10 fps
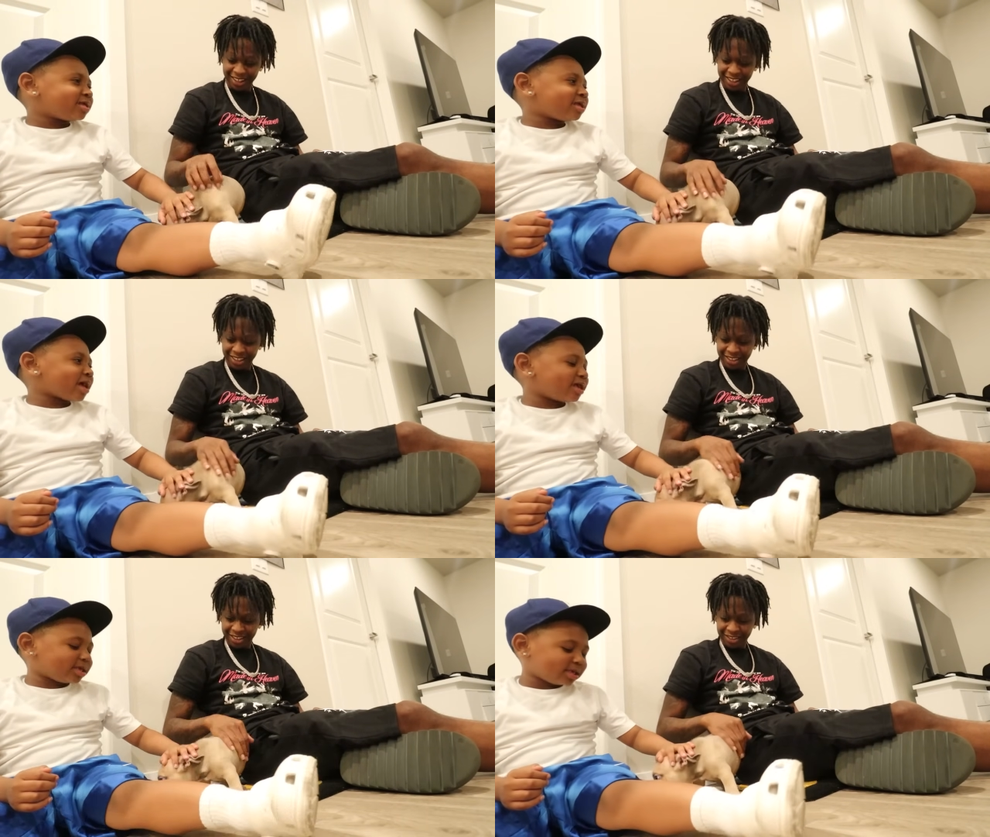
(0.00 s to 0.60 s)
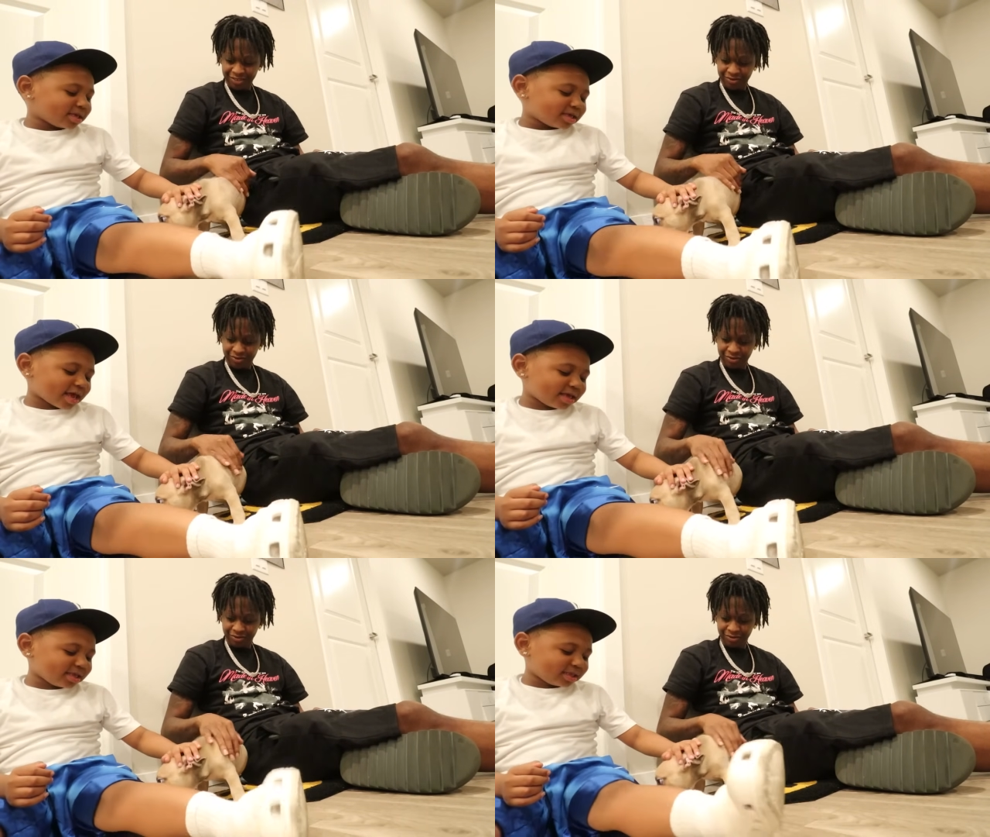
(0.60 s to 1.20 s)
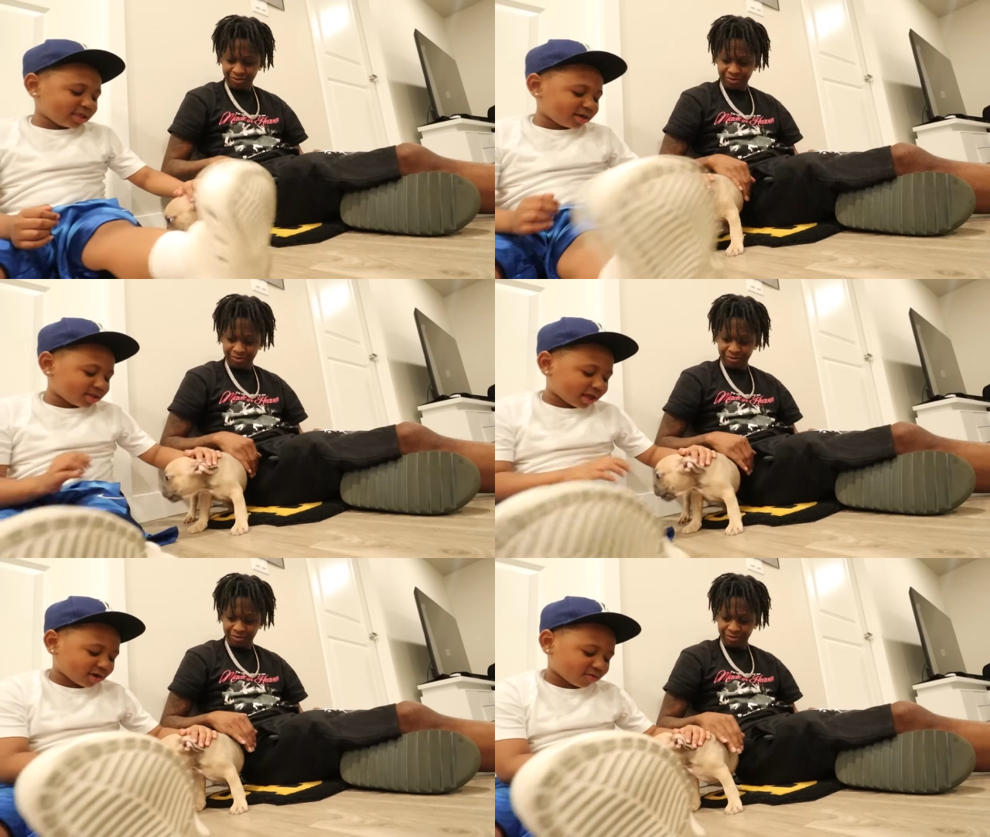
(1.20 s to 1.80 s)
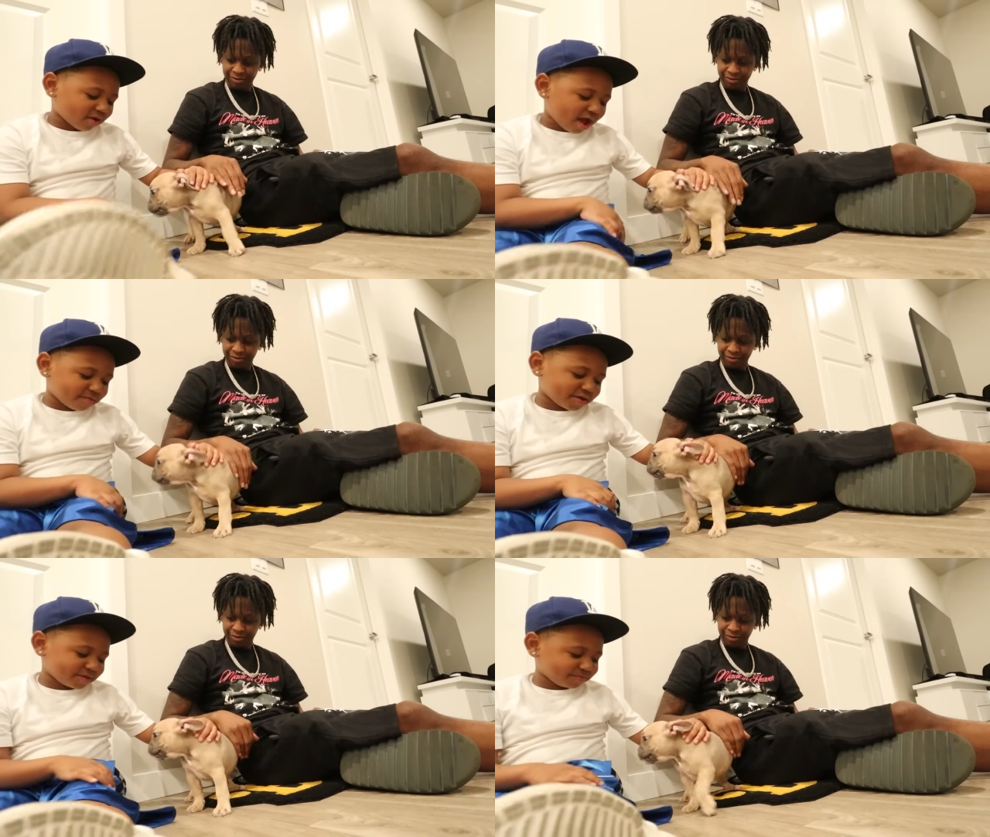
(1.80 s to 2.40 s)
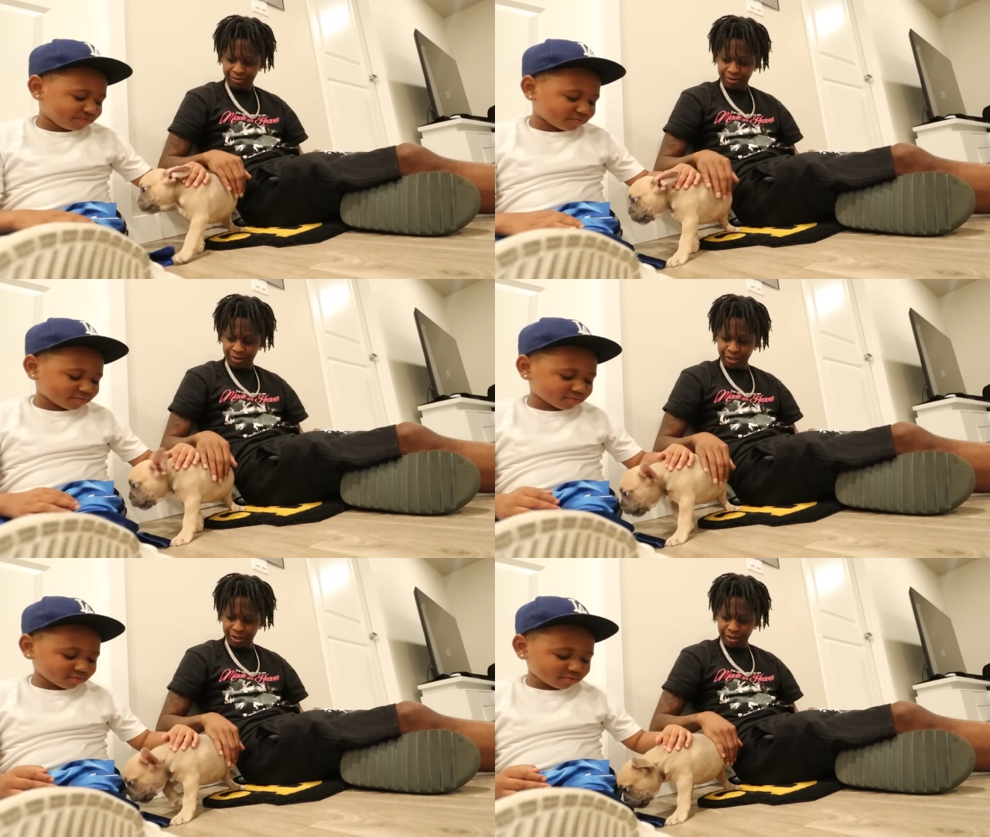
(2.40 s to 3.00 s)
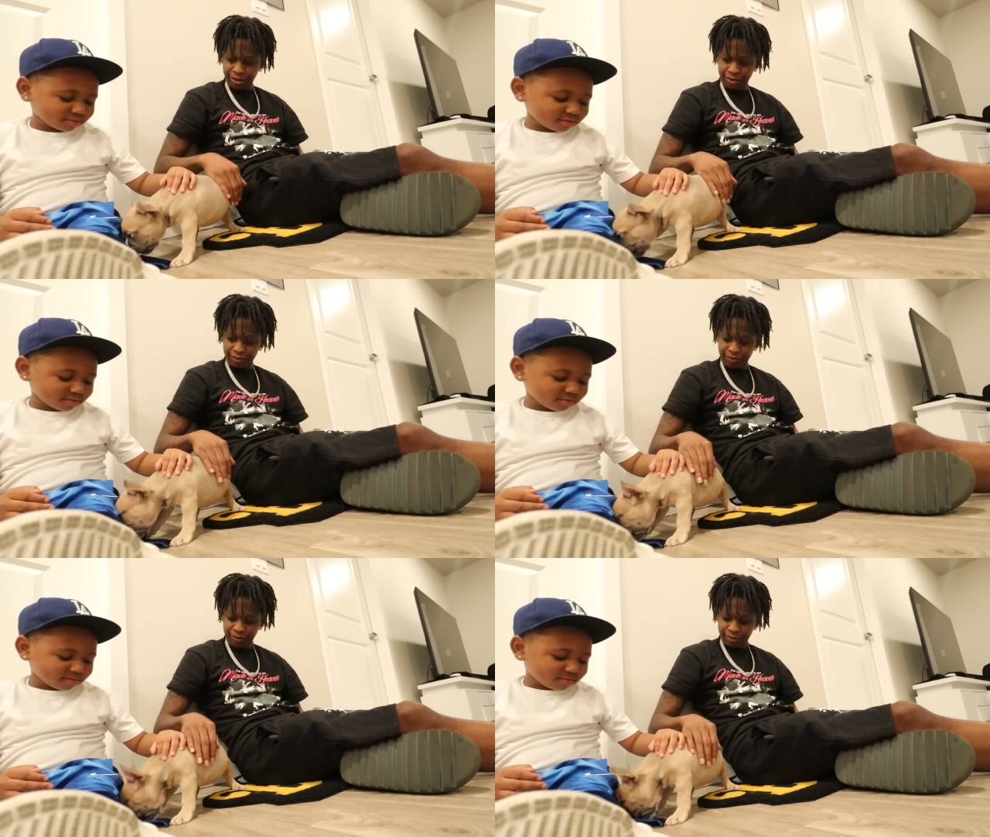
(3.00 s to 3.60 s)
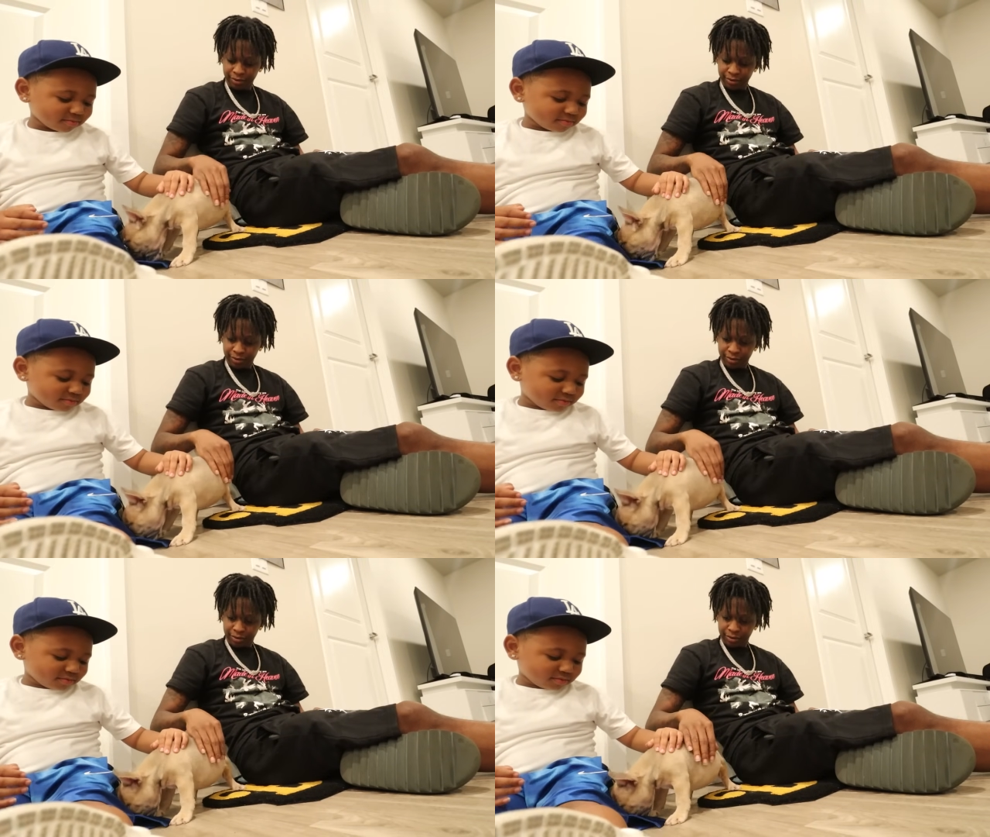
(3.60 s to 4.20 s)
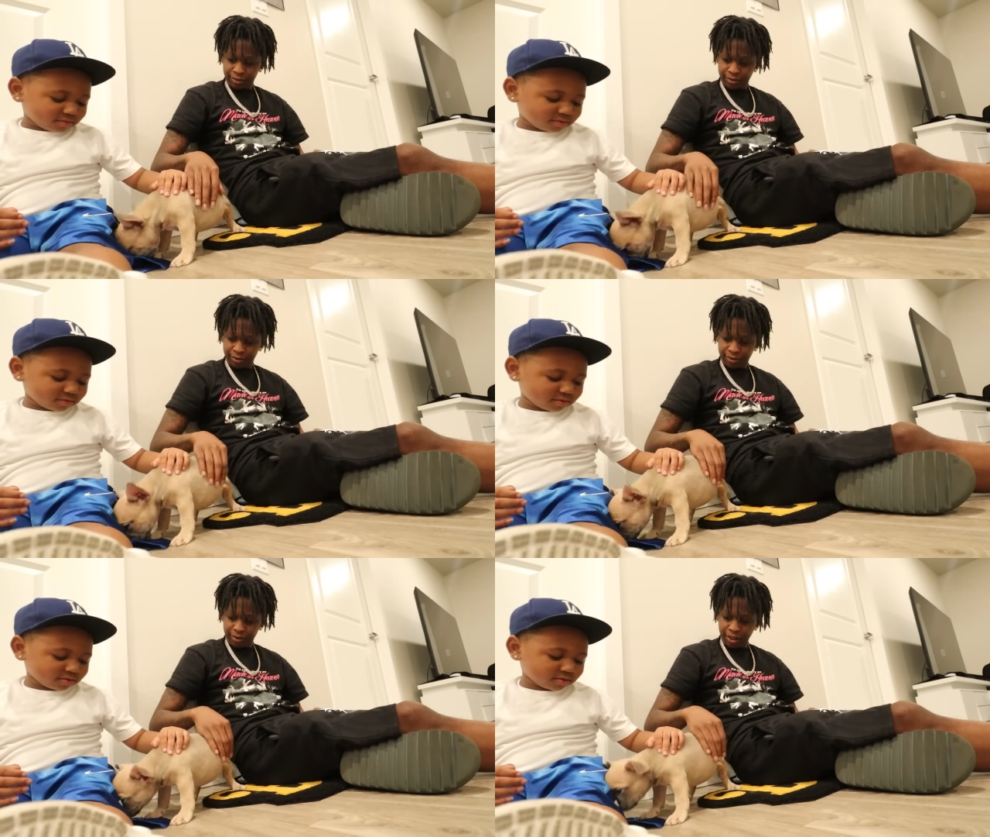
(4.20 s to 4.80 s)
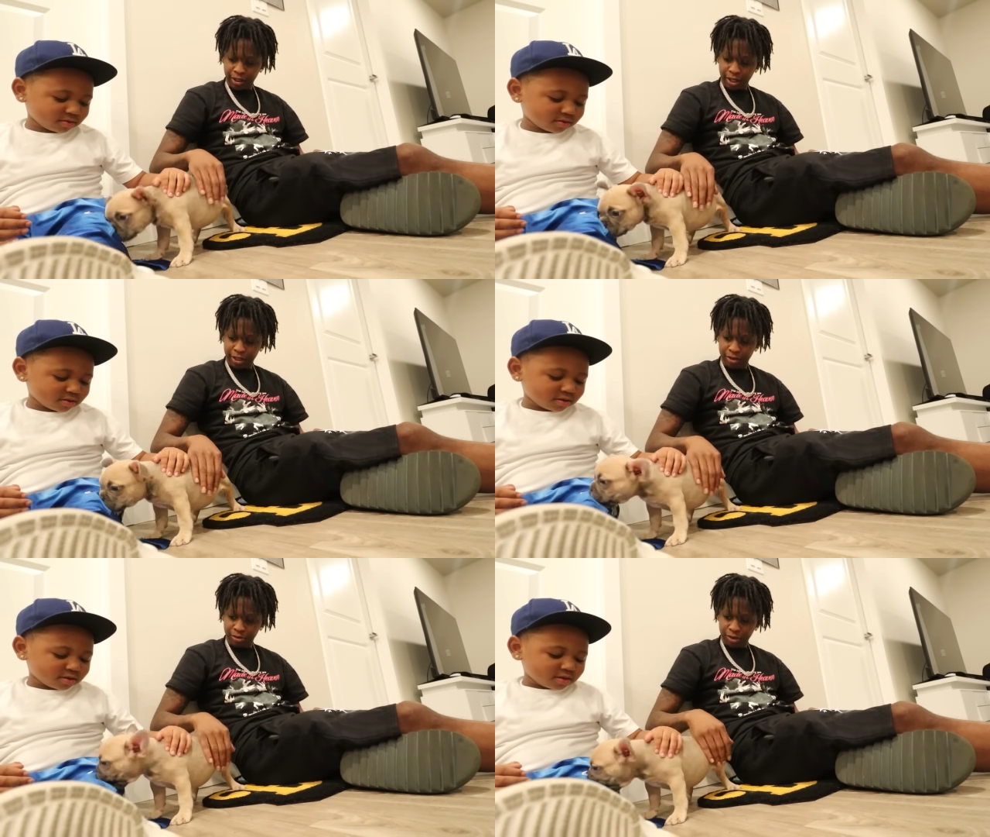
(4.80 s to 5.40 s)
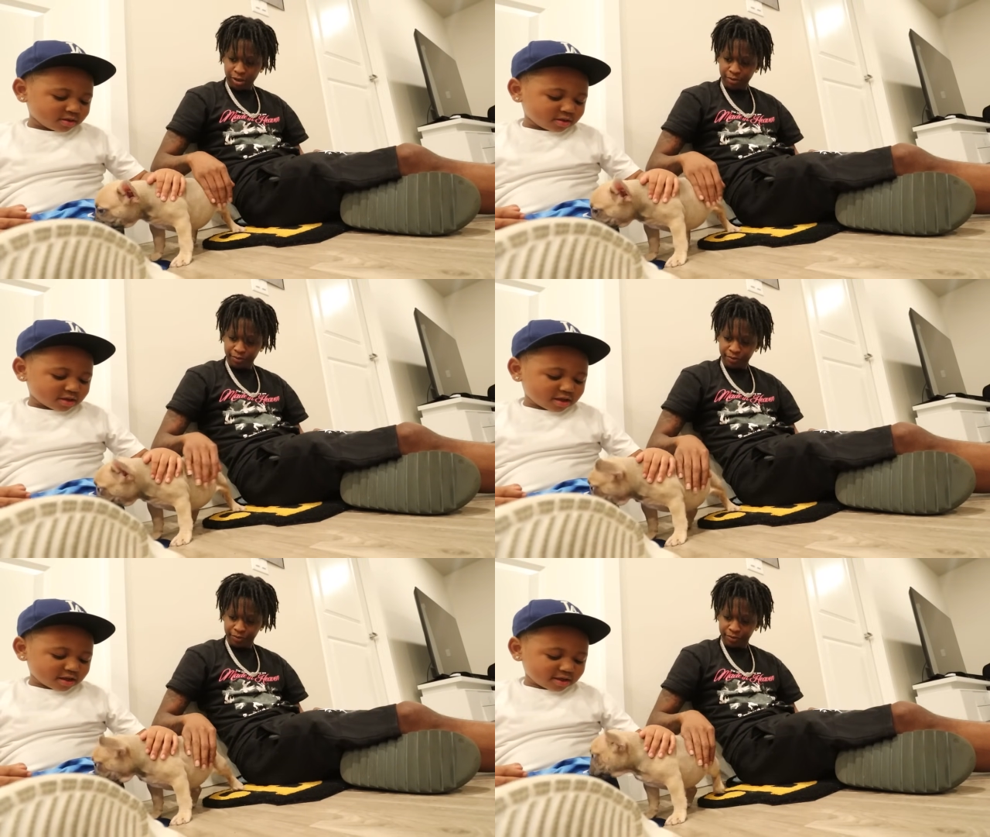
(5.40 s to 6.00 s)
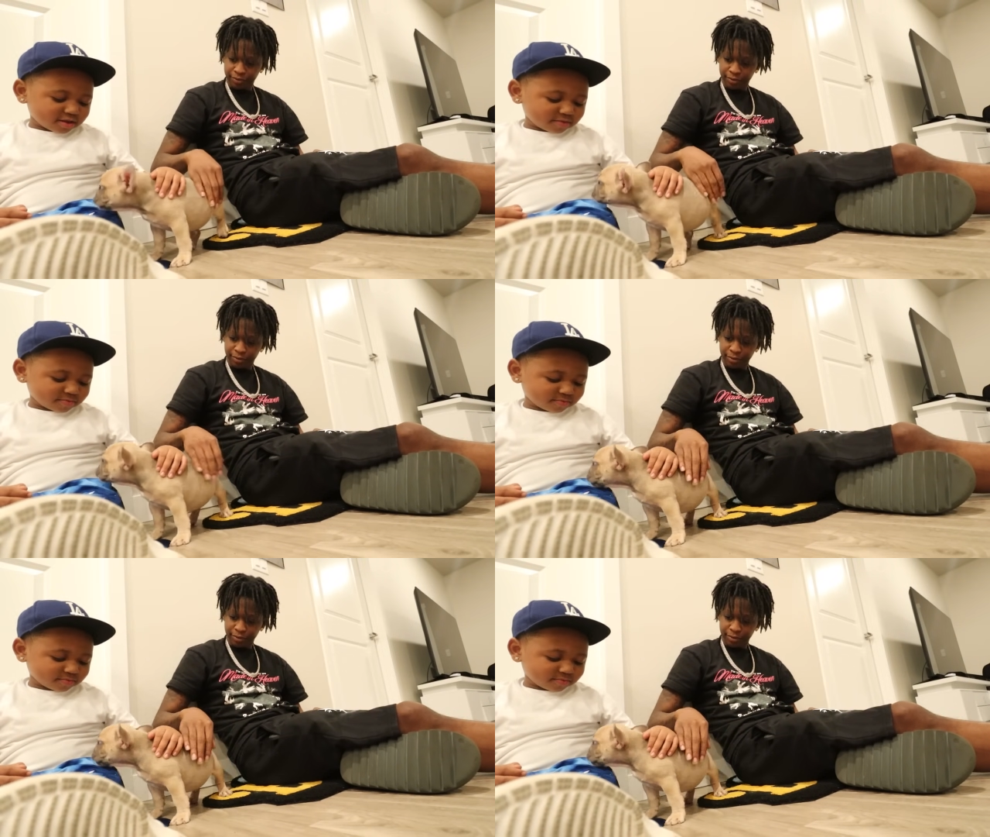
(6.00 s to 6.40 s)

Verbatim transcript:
Speaker 1: yeah, he's yeah, he's little like a rabbit.
Speaker 2: I know. He like you, bro. Uh huh.